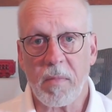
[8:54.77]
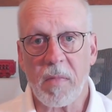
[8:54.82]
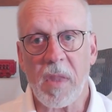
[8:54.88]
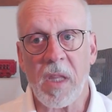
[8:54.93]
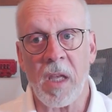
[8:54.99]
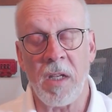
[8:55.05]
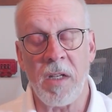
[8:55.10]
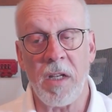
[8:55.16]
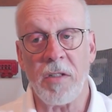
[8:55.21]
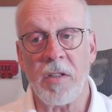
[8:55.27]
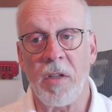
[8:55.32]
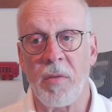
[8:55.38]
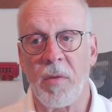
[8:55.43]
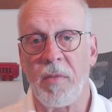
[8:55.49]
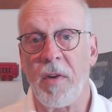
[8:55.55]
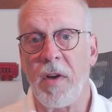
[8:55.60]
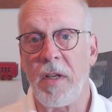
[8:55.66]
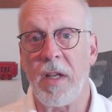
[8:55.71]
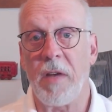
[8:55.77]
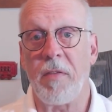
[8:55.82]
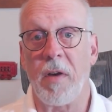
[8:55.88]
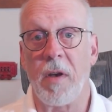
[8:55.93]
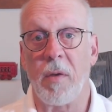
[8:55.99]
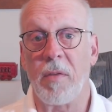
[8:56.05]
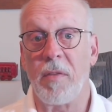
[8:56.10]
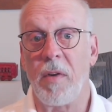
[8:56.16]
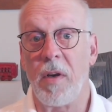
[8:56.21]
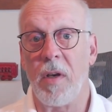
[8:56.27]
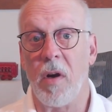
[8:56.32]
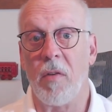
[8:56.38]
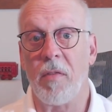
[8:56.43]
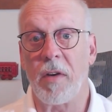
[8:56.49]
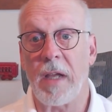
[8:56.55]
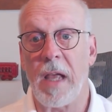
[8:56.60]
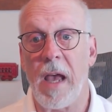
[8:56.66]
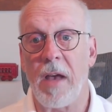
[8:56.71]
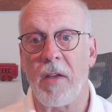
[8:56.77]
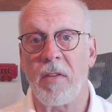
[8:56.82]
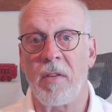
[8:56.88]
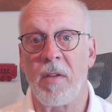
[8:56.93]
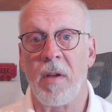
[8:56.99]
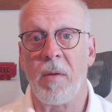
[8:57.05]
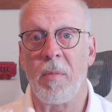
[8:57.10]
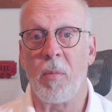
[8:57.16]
conditions were very different. It was very overcast,